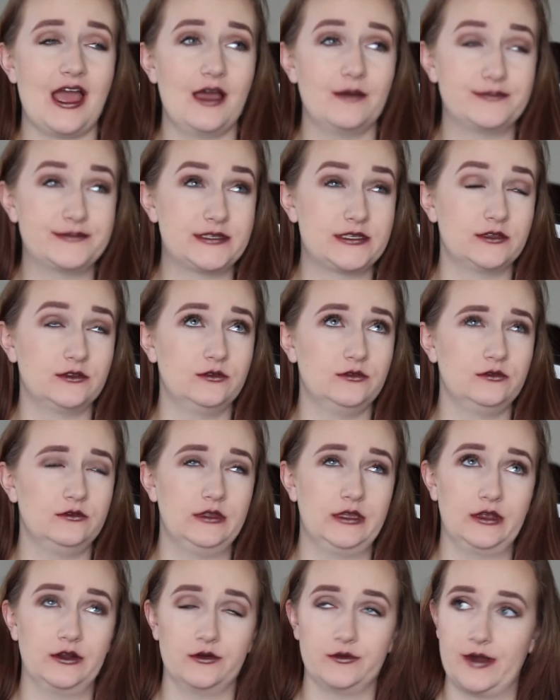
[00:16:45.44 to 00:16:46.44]

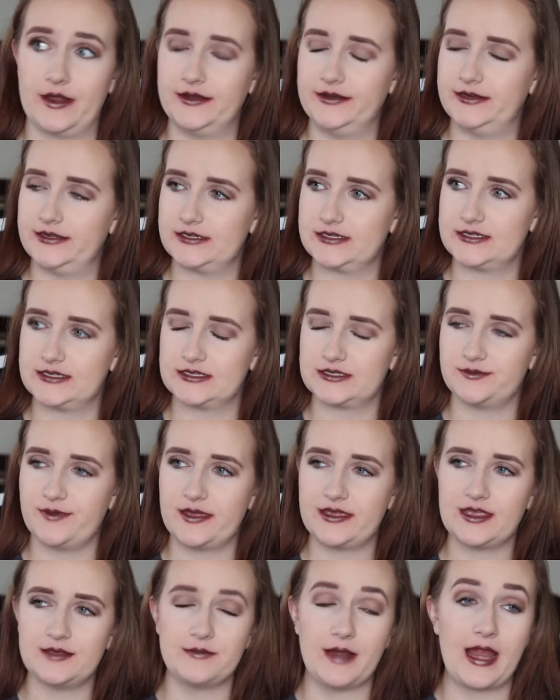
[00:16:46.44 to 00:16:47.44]
absolutely horrendous. It's
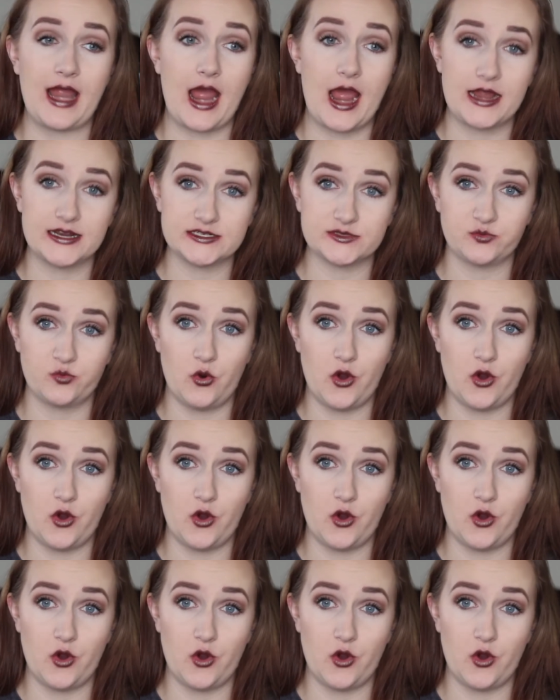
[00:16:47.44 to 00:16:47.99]
making my eyes